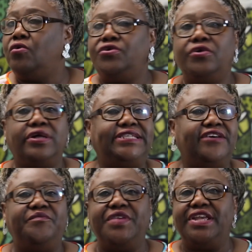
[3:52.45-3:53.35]
could not
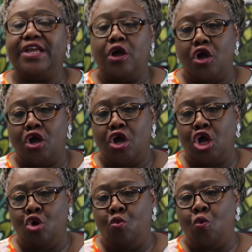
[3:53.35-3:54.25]
have been
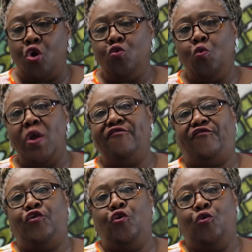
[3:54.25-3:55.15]
a one-way
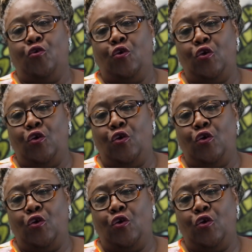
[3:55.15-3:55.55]
flow